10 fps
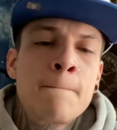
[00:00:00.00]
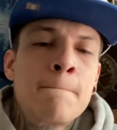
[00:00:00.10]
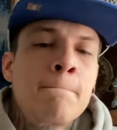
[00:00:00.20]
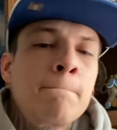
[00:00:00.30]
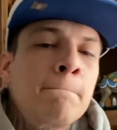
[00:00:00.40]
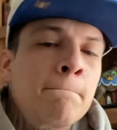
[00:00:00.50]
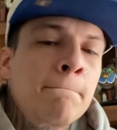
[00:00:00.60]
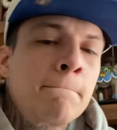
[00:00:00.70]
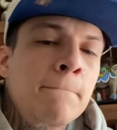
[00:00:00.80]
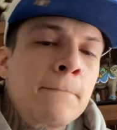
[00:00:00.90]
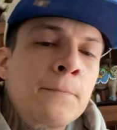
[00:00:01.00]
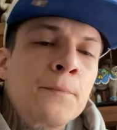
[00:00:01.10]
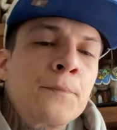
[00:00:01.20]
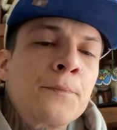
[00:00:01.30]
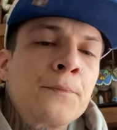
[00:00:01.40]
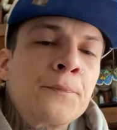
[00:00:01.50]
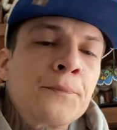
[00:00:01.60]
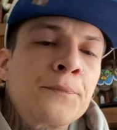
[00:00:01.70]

(no one is talking)